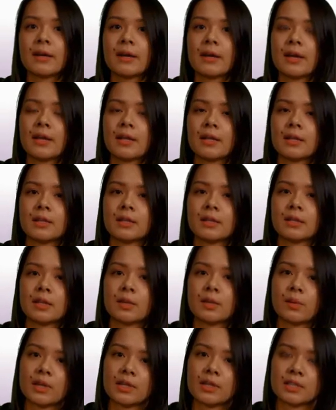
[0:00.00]
And he
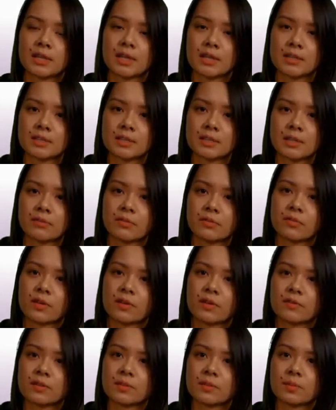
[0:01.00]
went into custody for
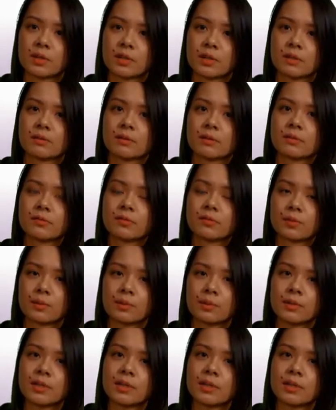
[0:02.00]
theft, burglary and fraud,